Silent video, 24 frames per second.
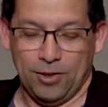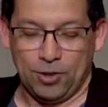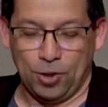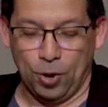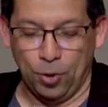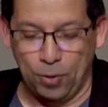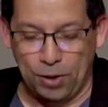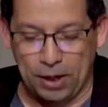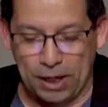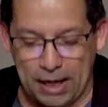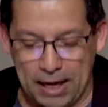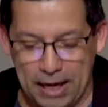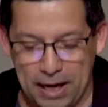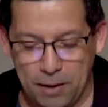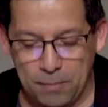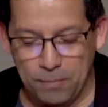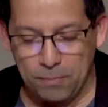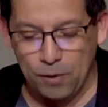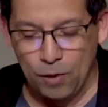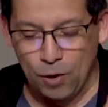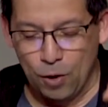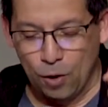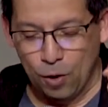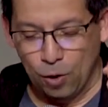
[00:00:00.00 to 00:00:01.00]
To
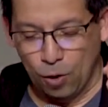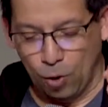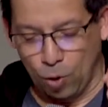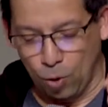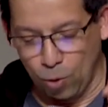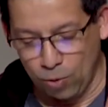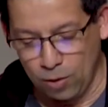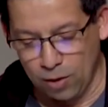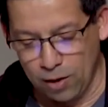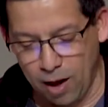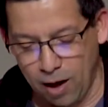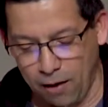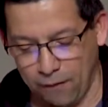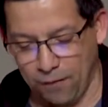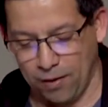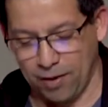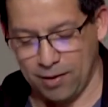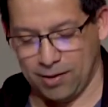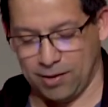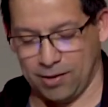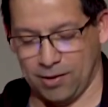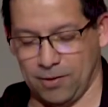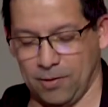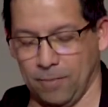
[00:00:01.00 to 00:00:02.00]
him who loved
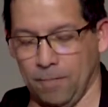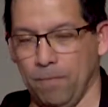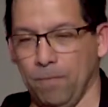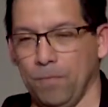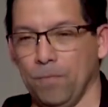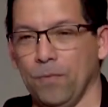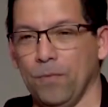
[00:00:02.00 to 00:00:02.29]
us.